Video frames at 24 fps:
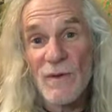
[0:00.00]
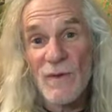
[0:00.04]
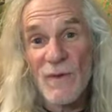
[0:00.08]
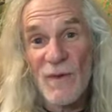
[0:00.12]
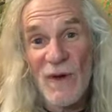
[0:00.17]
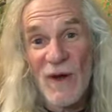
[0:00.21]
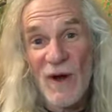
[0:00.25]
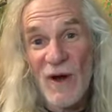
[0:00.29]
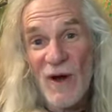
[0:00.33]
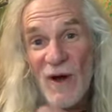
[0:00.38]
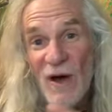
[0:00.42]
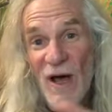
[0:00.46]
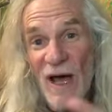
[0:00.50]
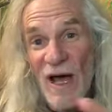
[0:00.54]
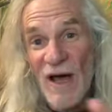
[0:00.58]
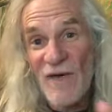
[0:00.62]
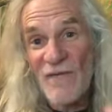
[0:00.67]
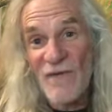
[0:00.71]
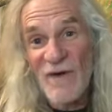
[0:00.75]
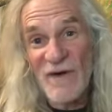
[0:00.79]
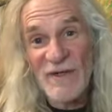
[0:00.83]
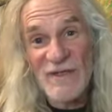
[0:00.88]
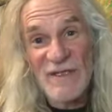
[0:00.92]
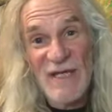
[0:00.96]
we all
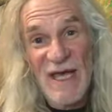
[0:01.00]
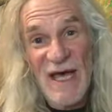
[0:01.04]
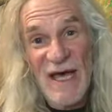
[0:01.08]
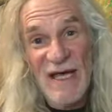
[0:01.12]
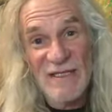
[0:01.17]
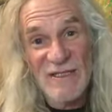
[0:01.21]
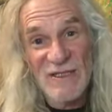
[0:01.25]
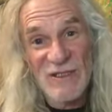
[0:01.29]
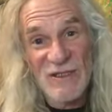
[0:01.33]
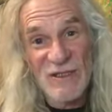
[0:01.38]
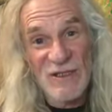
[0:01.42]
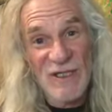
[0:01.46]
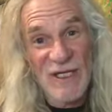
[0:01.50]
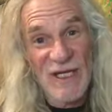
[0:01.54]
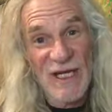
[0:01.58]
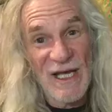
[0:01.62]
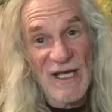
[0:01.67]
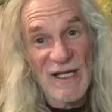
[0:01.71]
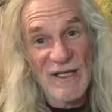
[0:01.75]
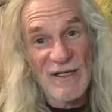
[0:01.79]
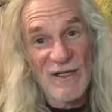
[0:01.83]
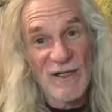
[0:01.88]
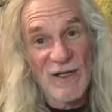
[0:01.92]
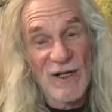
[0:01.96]
have our tasks.
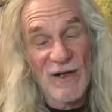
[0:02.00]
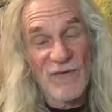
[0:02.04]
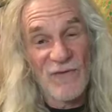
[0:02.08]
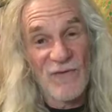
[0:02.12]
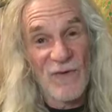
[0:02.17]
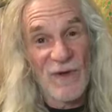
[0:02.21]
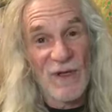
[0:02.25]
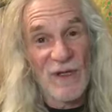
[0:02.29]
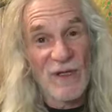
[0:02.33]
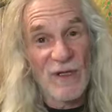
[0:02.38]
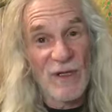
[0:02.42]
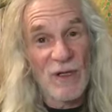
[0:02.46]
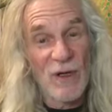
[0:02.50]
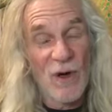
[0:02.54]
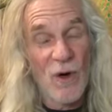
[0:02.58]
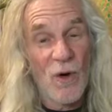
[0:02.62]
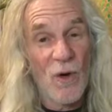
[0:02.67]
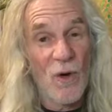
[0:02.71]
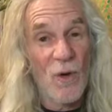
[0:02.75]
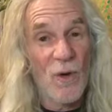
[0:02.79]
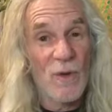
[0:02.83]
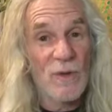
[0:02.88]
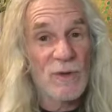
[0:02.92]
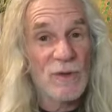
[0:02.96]
Again, if we
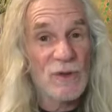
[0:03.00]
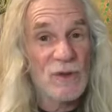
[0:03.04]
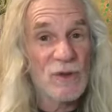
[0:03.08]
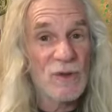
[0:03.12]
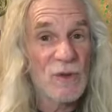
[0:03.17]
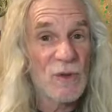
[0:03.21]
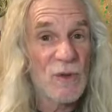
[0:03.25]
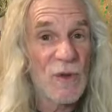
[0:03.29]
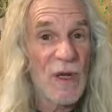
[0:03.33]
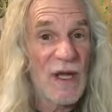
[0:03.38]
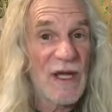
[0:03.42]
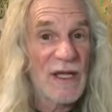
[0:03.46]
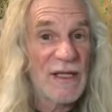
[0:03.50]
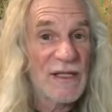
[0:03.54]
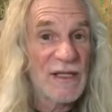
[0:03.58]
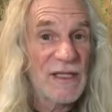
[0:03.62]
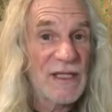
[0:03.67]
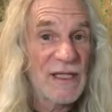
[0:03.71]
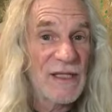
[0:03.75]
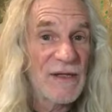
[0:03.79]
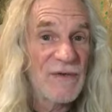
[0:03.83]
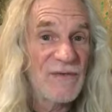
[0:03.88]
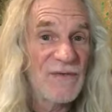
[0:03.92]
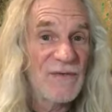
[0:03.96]
go to and
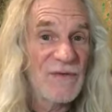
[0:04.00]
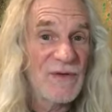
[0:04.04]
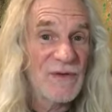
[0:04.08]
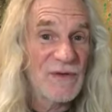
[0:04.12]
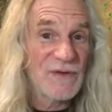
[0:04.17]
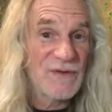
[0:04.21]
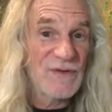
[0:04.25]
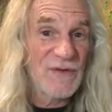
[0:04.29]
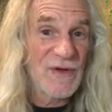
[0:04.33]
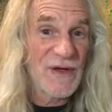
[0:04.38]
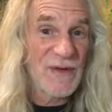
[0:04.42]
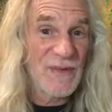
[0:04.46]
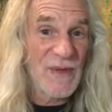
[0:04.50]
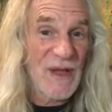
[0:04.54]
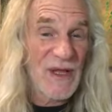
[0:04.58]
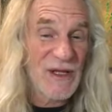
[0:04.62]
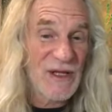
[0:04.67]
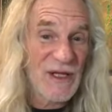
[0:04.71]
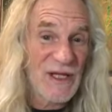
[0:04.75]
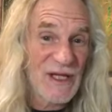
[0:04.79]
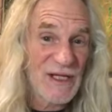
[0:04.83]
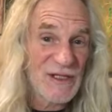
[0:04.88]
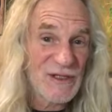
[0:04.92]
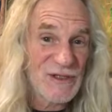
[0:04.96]
live your dream
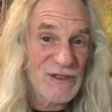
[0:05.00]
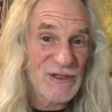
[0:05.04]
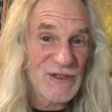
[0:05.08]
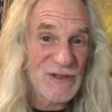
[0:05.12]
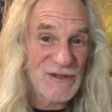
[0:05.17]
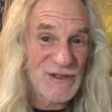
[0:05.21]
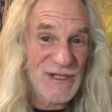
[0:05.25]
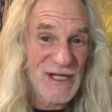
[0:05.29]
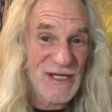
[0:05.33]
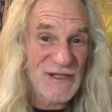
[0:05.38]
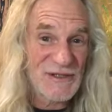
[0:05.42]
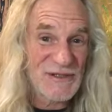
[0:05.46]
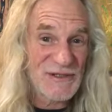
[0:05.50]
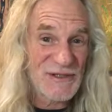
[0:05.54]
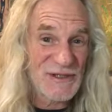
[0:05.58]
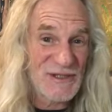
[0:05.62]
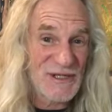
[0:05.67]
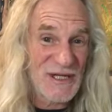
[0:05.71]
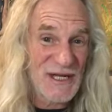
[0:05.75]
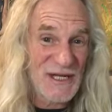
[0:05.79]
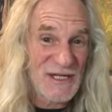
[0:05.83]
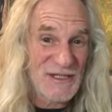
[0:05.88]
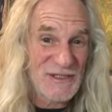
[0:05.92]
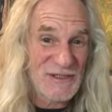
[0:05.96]
and get to your
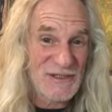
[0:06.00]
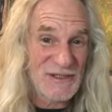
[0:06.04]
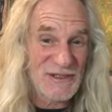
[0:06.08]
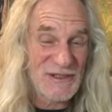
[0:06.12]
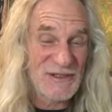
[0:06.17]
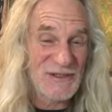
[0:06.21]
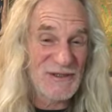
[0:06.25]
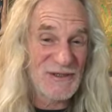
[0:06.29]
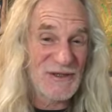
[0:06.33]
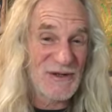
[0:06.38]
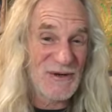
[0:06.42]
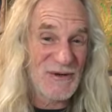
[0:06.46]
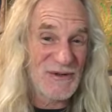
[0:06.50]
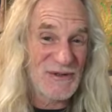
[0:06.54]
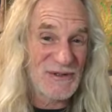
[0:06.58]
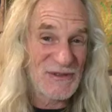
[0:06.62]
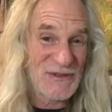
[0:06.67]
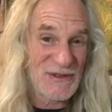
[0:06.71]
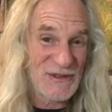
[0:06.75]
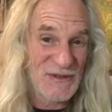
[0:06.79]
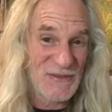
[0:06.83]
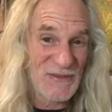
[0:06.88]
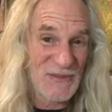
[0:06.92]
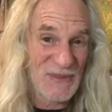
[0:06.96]
destination, you're going
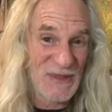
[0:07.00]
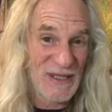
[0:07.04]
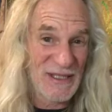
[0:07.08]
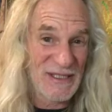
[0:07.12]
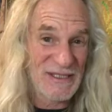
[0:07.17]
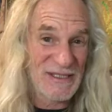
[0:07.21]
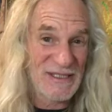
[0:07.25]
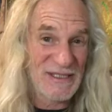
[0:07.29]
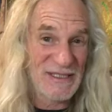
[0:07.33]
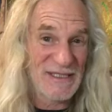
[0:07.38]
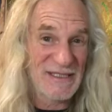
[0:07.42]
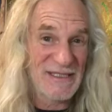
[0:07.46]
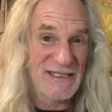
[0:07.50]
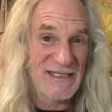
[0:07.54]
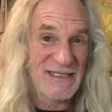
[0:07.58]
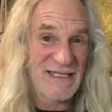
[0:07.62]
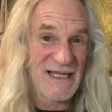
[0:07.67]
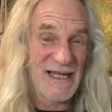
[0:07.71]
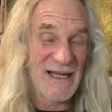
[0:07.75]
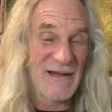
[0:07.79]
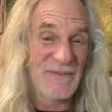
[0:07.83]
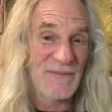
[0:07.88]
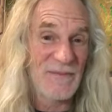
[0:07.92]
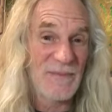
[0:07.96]
to your place, let's
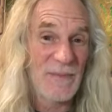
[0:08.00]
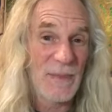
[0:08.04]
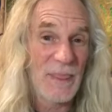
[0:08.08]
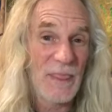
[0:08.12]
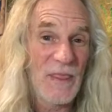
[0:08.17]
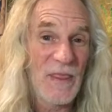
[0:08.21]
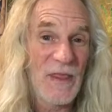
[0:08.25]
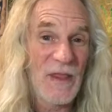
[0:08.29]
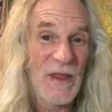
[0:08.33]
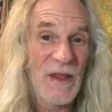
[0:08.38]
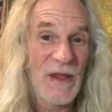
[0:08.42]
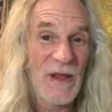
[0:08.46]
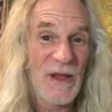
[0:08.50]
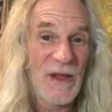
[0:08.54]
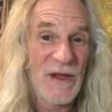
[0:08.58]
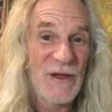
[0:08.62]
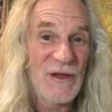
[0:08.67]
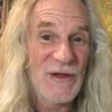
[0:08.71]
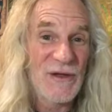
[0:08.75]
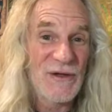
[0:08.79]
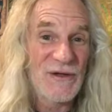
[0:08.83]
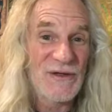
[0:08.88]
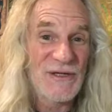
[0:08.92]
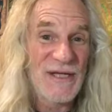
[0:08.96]
say.
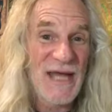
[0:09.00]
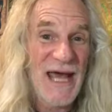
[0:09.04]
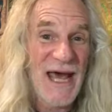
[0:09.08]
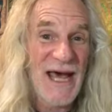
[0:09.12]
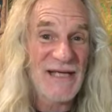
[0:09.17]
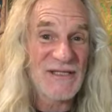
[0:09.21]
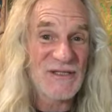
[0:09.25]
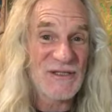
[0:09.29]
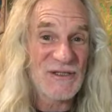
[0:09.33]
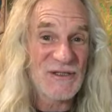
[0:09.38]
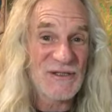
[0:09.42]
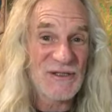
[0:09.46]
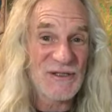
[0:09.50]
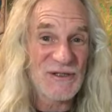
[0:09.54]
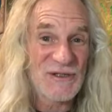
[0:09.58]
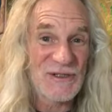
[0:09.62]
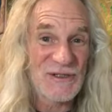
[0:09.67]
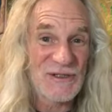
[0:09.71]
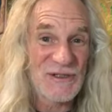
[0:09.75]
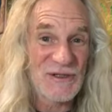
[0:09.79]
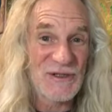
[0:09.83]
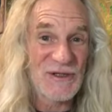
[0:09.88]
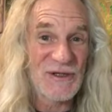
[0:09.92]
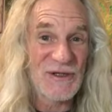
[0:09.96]
Your tasks are
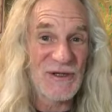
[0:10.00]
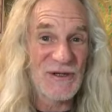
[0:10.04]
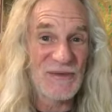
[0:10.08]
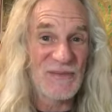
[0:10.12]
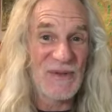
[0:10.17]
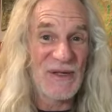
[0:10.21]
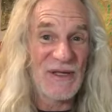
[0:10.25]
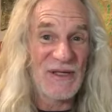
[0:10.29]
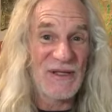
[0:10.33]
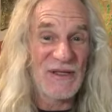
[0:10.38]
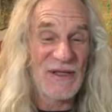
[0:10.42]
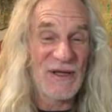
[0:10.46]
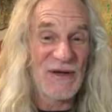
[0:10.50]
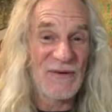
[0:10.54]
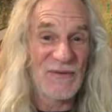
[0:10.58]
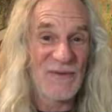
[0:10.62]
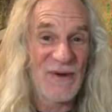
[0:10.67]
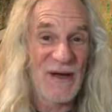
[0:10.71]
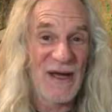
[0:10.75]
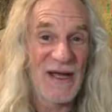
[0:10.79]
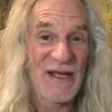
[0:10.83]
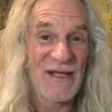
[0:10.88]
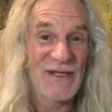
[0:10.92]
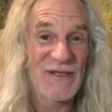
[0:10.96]
still going to be there,
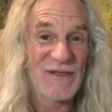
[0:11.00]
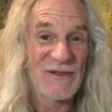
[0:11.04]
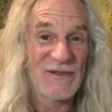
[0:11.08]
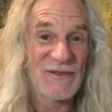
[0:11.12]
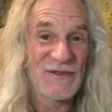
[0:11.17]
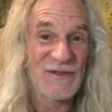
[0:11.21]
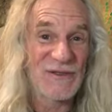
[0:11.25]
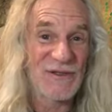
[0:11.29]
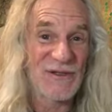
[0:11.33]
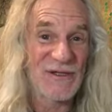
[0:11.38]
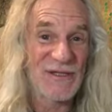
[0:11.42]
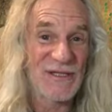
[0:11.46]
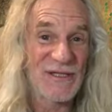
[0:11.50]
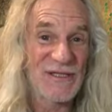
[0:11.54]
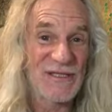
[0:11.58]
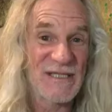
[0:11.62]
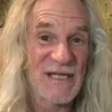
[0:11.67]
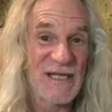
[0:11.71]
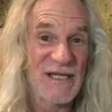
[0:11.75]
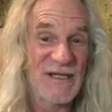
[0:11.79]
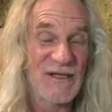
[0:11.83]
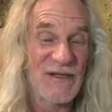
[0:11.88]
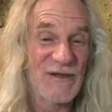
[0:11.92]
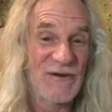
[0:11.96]
right? You're still going to
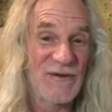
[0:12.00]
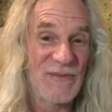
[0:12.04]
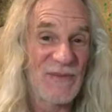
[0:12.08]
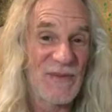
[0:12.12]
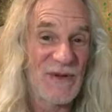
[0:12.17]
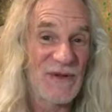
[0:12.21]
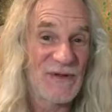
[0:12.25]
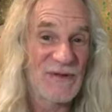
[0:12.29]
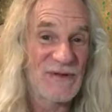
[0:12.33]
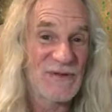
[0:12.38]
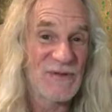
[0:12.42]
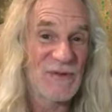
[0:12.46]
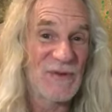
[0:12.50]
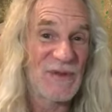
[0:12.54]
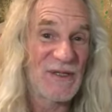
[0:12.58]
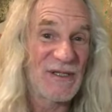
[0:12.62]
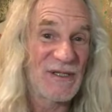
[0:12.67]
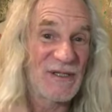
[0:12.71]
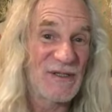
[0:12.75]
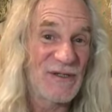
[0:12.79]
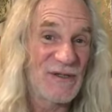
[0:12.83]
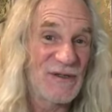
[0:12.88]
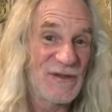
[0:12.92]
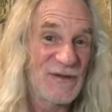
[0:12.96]
take your bills
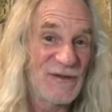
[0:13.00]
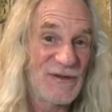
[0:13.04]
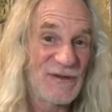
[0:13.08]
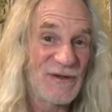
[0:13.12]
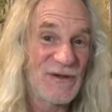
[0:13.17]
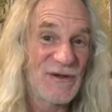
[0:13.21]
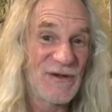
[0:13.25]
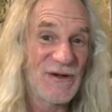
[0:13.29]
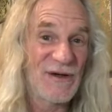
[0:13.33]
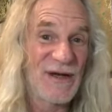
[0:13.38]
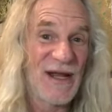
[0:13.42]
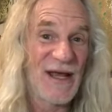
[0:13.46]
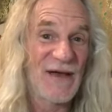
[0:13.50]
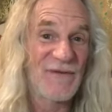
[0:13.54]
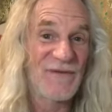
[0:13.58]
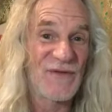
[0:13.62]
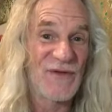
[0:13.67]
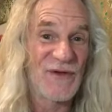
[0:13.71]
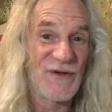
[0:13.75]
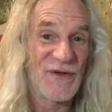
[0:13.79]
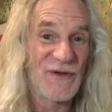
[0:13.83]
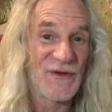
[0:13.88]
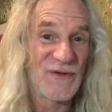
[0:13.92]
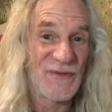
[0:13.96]
with you. You're going to have
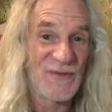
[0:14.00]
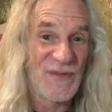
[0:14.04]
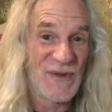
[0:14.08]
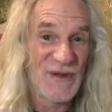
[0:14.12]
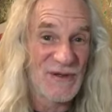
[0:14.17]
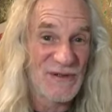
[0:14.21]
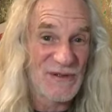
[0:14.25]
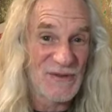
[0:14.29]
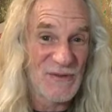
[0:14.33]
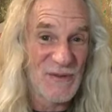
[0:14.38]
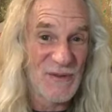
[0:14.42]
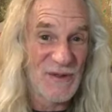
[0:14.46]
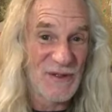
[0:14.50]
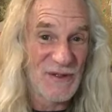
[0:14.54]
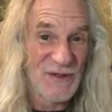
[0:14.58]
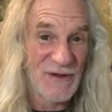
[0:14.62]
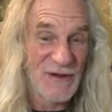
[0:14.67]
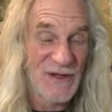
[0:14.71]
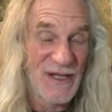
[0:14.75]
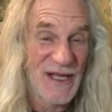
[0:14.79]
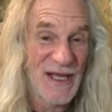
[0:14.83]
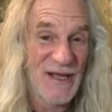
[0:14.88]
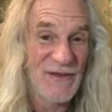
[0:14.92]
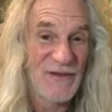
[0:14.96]
the new bills when
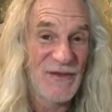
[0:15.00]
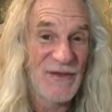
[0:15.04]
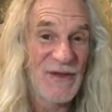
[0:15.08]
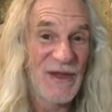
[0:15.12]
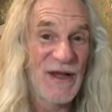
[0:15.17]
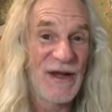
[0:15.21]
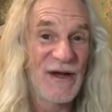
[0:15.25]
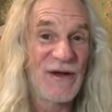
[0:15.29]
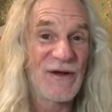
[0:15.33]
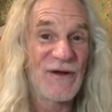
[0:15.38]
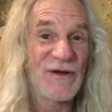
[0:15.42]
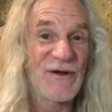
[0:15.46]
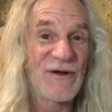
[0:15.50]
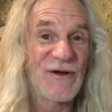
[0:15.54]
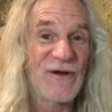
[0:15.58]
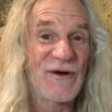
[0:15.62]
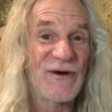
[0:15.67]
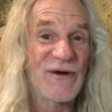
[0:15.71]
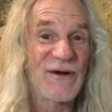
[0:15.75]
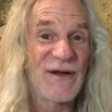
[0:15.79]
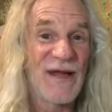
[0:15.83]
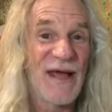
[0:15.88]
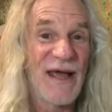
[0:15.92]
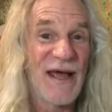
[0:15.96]
you get there. You're
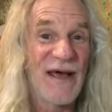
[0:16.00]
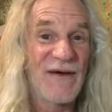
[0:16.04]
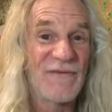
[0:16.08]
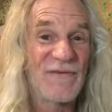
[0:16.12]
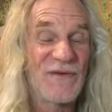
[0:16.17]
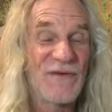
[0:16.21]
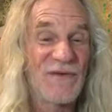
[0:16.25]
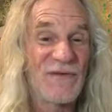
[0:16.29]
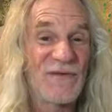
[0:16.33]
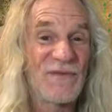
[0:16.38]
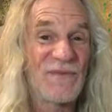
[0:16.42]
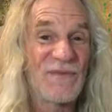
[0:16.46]
going to have to,